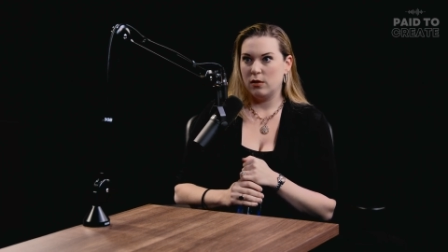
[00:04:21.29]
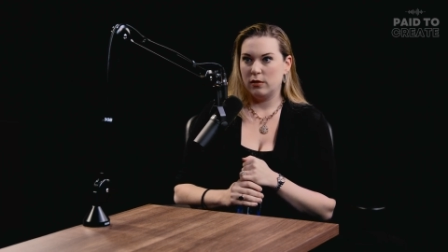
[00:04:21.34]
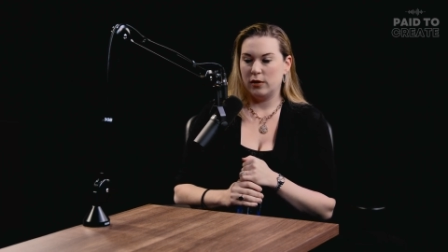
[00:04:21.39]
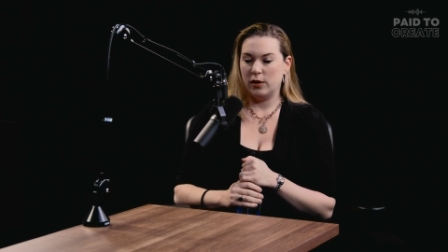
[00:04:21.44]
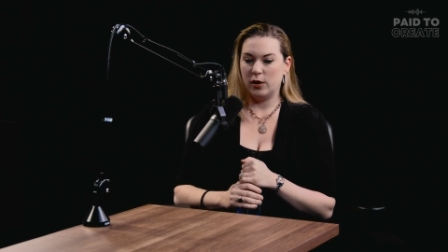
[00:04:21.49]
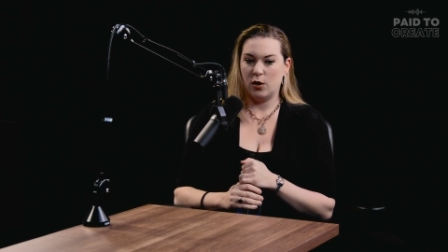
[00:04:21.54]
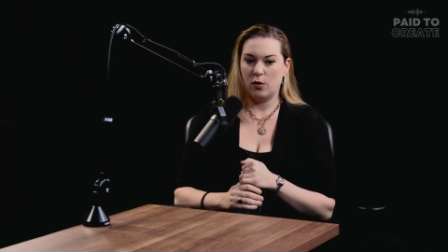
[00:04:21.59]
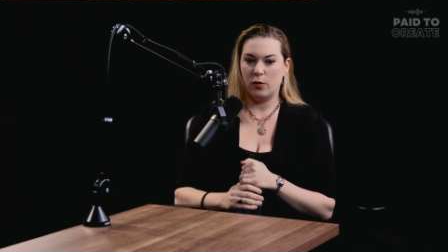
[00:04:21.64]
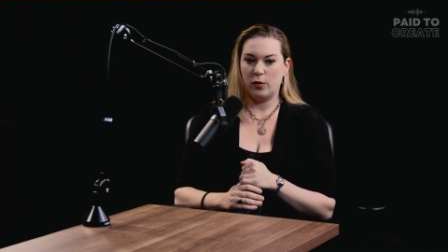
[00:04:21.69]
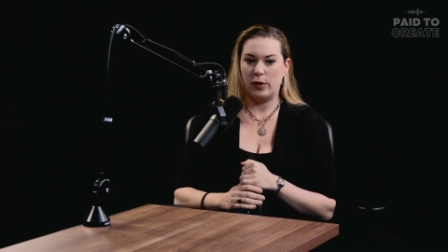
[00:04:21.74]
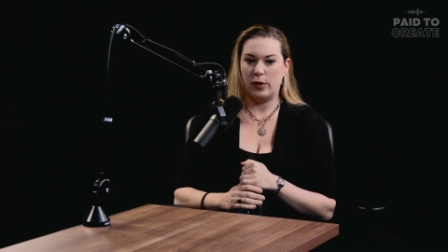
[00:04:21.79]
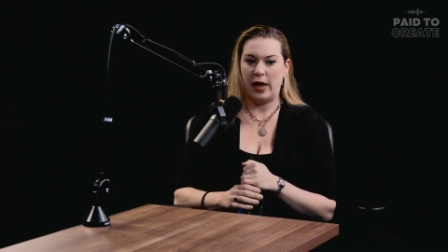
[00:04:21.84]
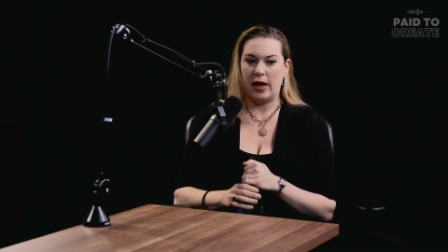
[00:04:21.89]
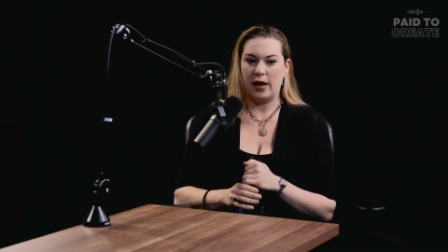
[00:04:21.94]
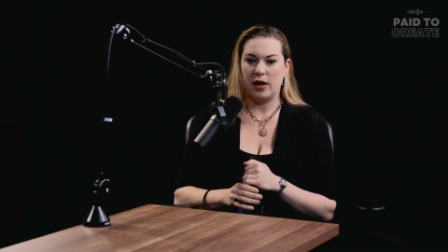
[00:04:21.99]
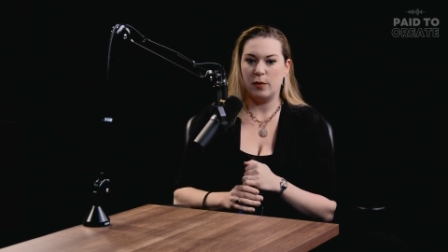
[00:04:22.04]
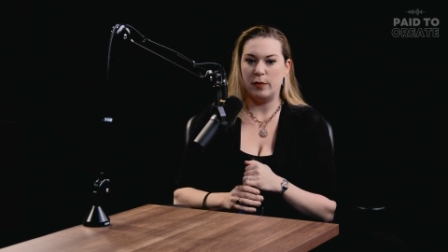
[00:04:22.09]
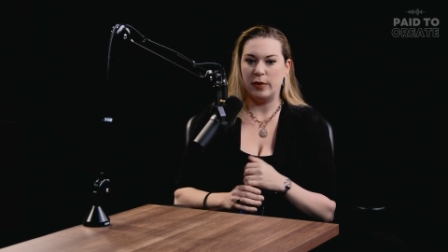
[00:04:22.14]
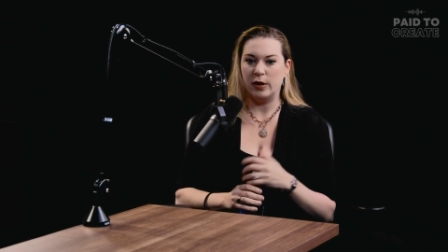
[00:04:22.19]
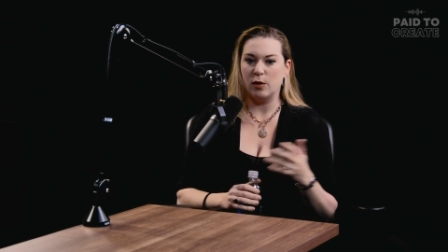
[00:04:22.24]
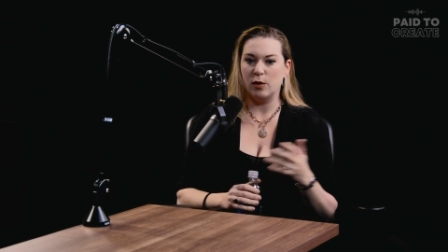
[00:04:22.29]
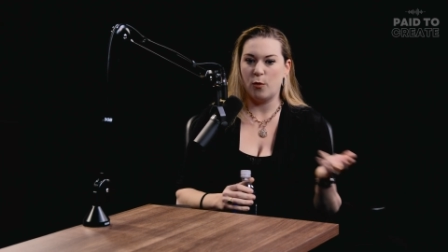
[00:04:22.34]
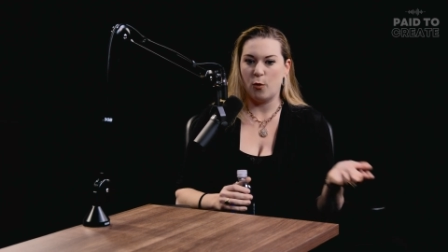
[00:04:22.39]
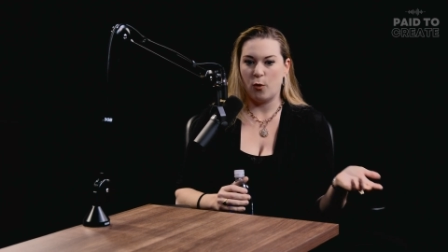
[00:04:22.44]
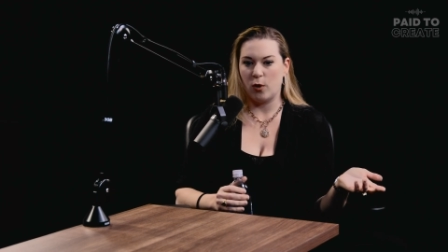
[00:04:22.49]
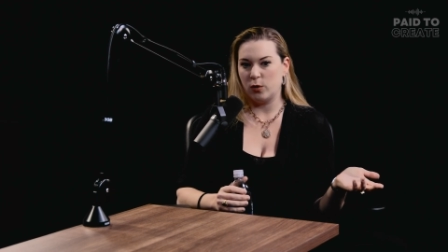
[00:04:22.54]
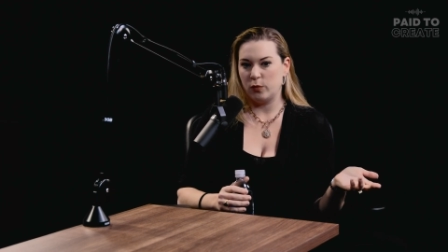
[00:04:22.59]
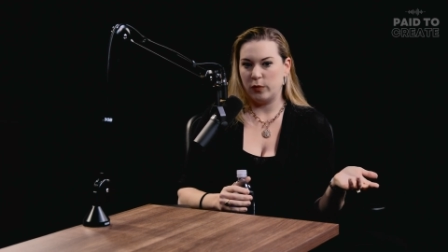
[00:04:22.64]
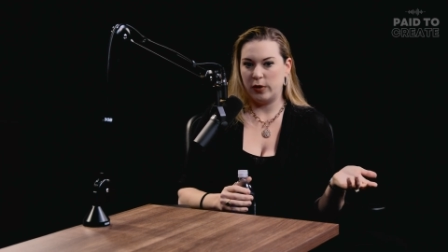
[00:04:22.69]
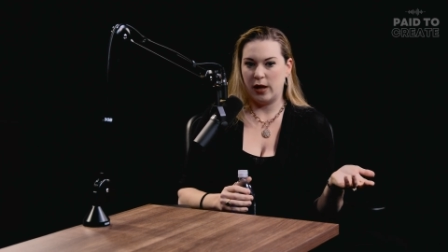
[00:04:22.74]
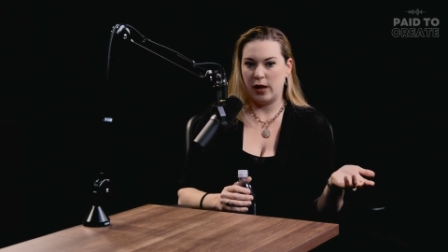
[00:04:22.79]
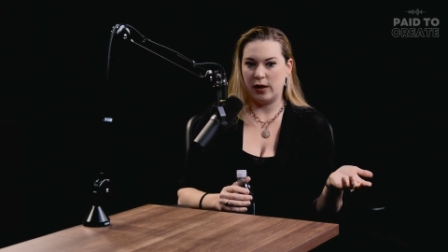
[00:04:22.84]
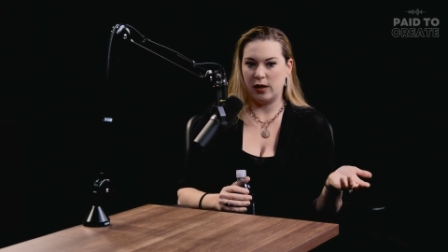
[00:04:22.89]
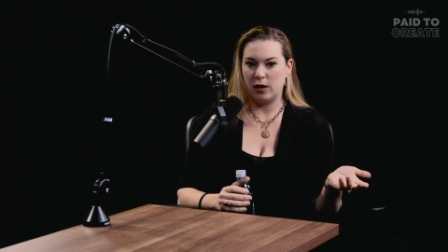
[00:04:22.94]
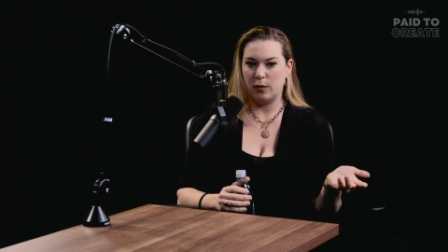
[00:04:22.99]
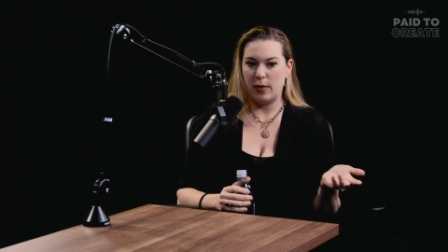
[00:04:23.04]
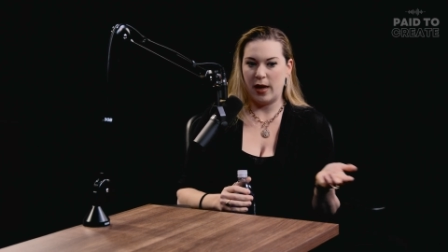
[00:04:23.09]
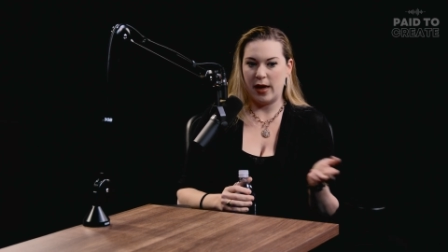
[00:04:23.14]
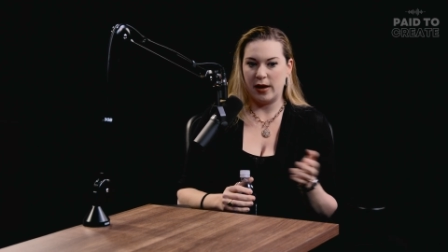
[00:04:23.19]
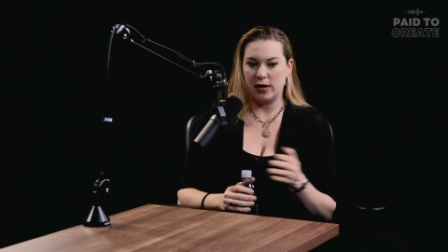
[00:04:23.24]
You know, we can't get a billboard, we can't get
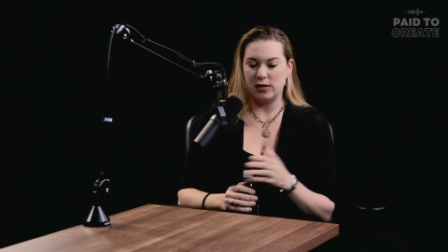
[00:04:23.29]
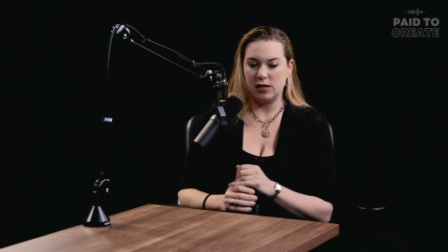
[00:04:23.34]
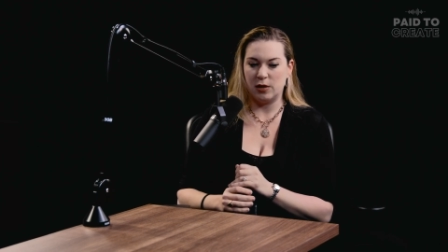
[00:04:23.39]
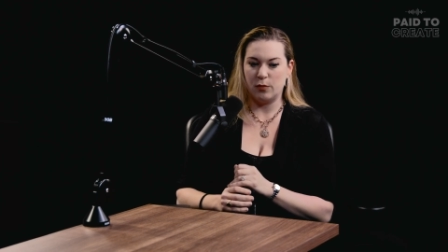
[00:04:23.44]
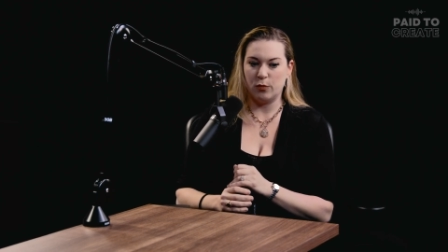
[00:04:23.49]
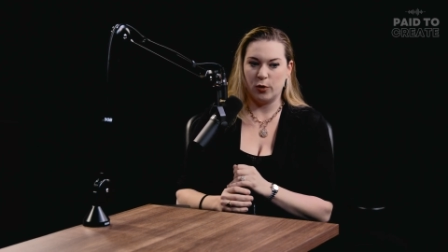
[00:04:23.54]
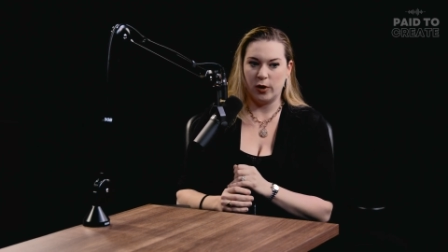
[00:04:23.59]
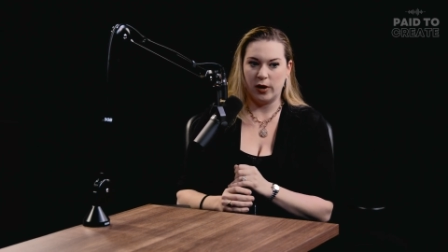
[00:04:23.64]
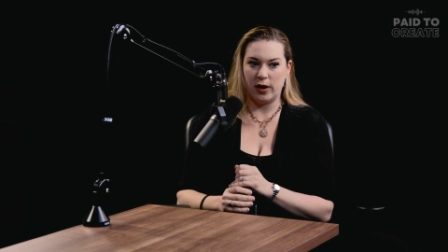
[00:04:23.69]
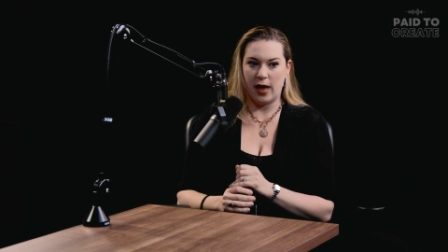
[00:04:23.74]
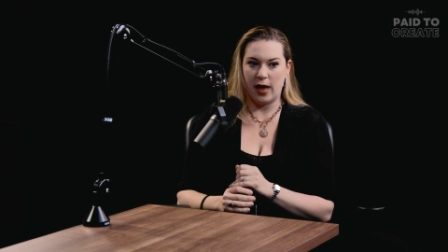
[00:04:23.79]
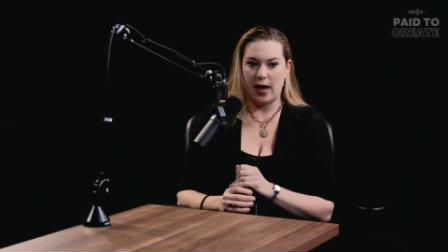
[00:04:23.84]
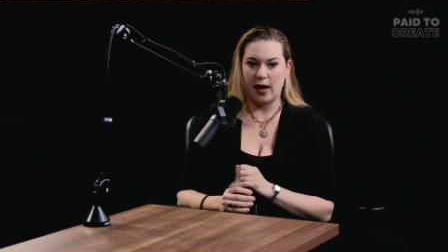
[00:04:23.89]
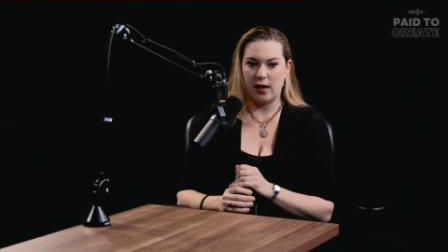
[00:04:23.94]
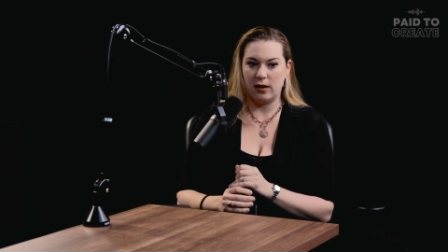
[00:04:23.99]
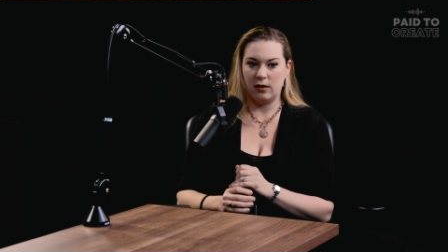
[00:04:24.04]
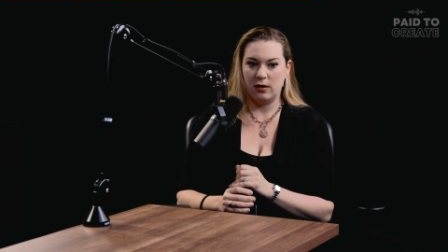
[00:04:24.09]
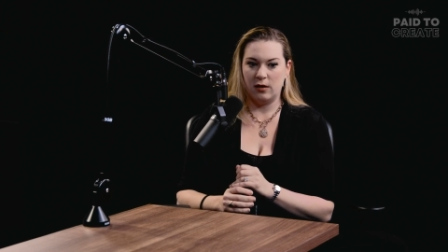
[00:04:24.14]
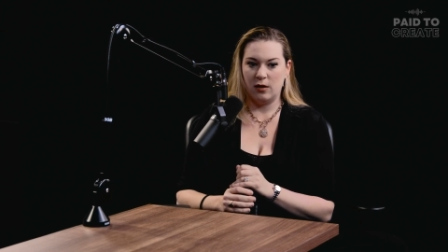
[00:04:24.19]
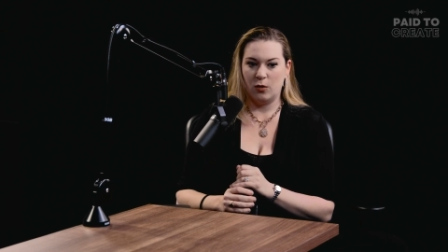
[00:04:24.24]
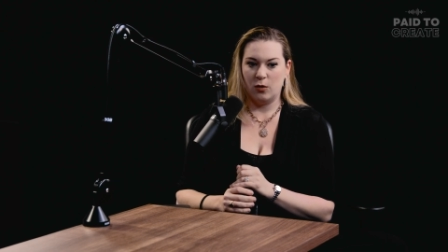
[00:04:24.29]
a magazine print ad.